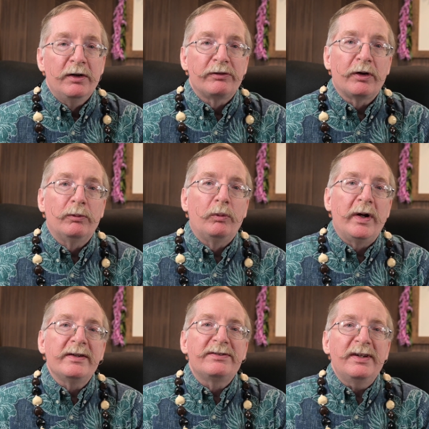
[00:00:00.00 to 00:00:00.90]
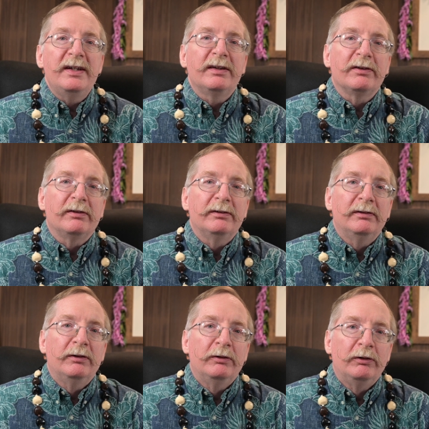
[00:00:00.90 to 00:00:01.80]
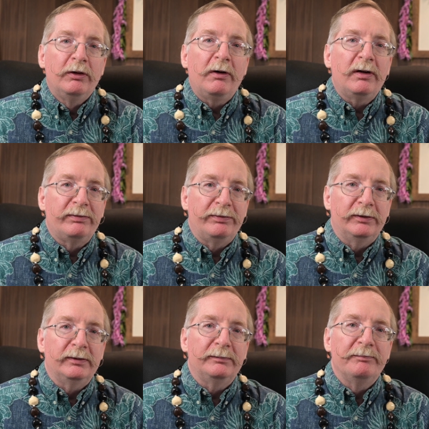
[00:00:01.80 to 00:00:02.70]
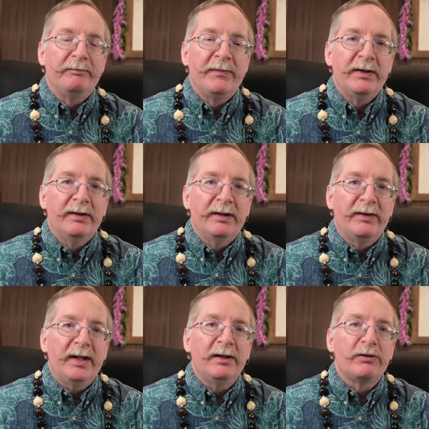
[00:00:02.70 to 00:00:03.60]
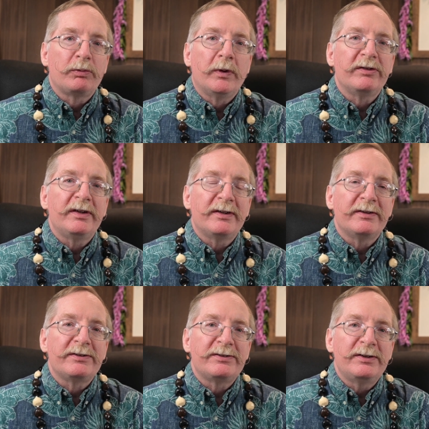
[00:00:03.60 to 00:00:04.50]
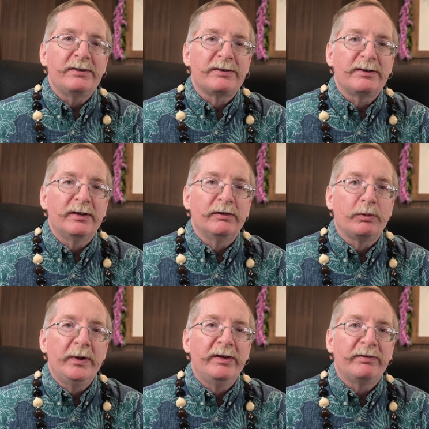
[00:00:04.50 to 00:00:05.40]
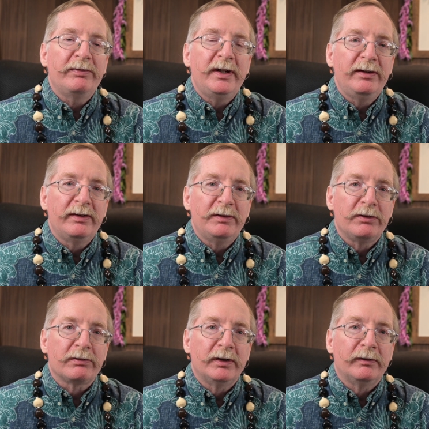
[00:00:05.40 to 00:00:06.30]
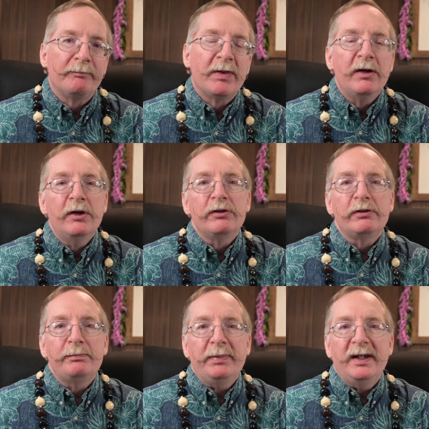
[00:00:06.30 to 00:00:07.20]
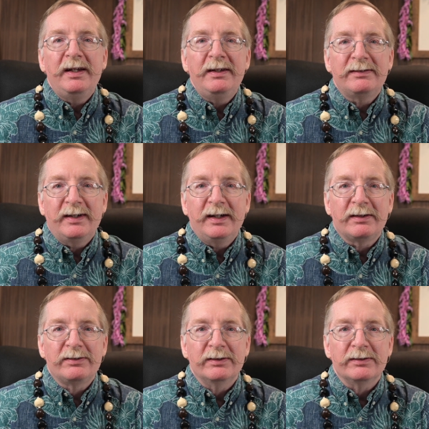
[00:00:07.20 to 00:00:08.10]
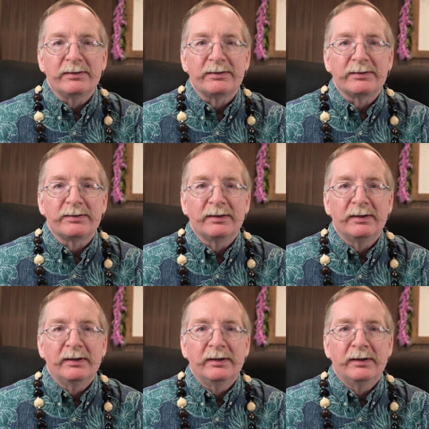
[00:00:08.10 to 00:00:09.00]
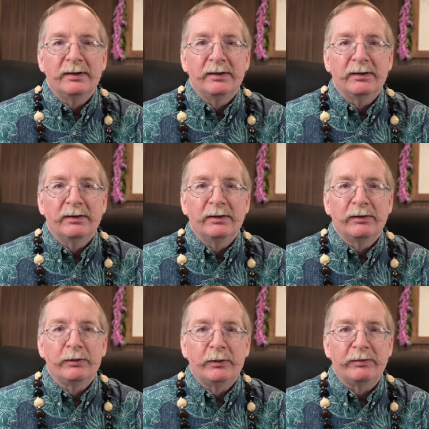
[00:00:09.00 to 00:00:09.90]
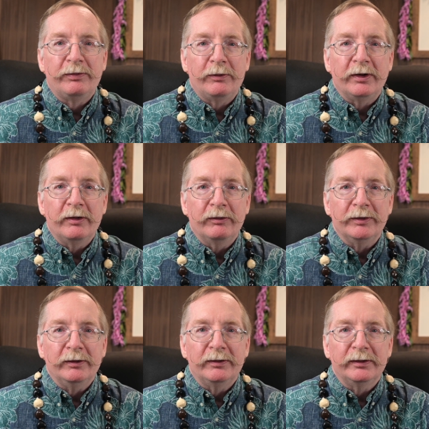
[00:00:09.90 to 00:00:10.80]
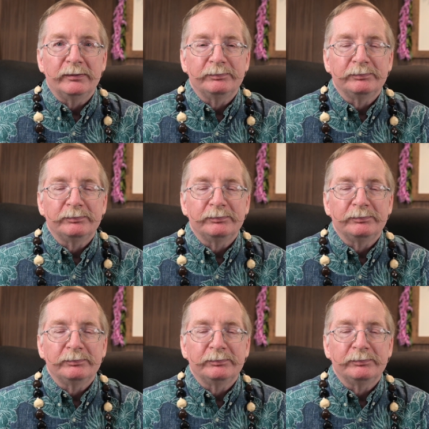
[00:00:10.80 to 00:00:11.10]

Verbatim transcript: So, was it lawful? That is, was it consistent with the faith of Israel to pay taxes to a foreign overlord?